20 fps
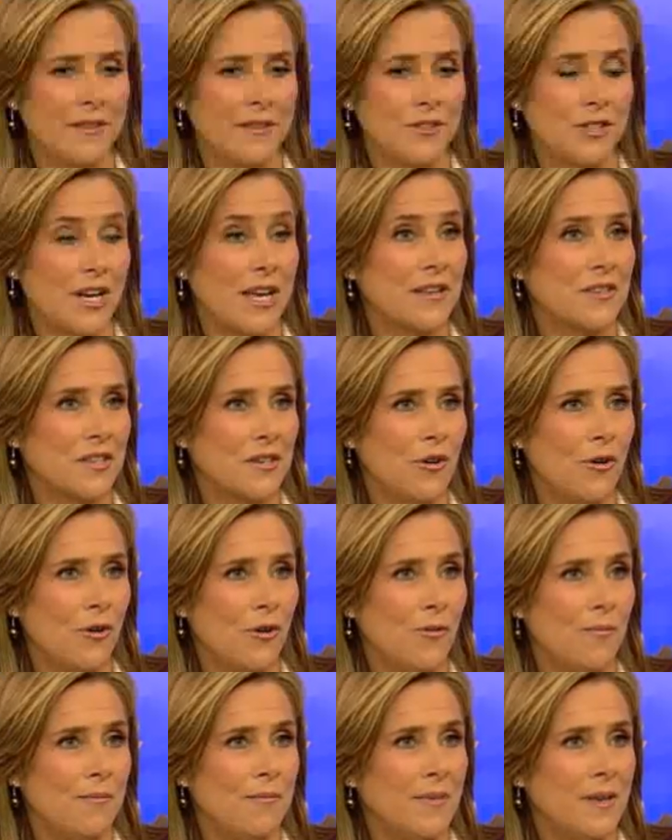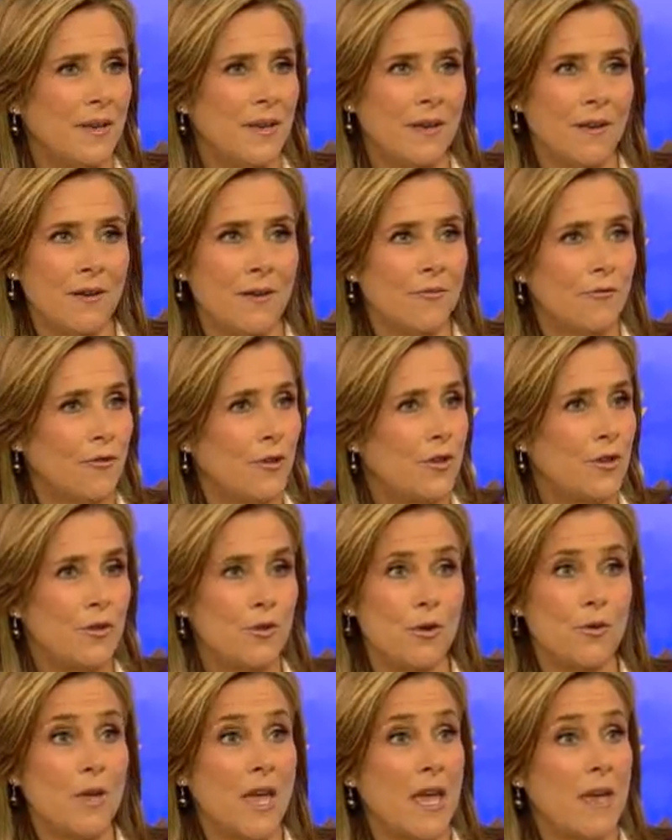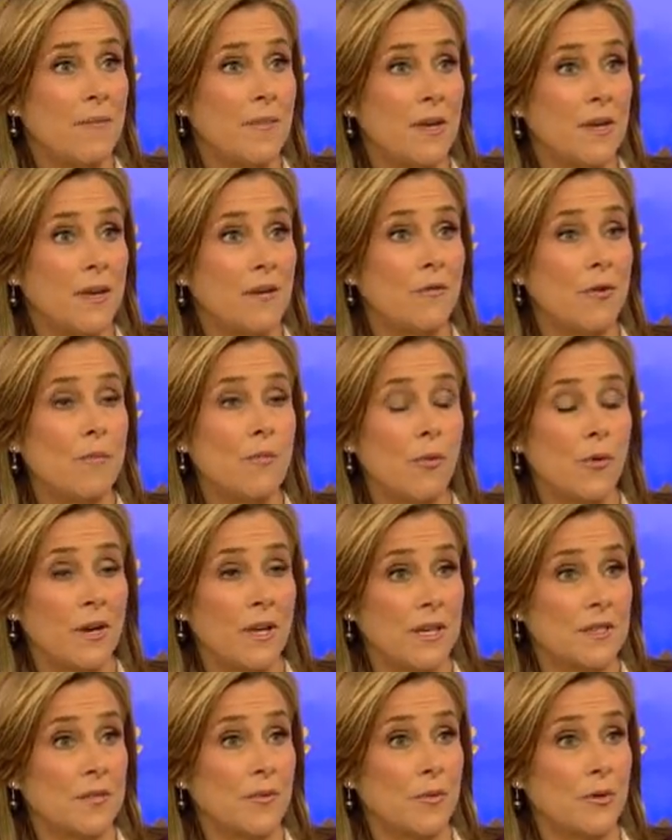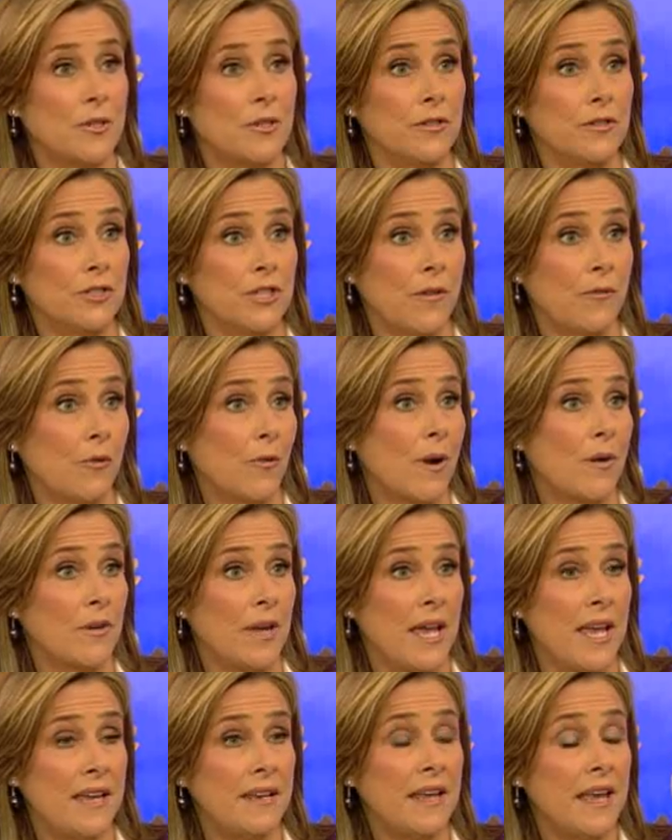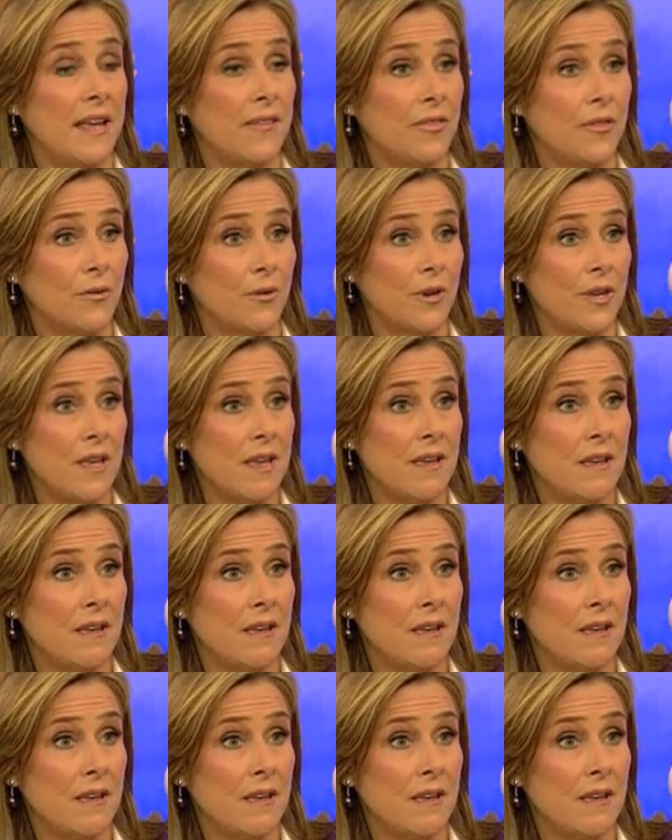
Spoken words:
the Jackson home. For you, you came in every morning as the personal chef around 8:30?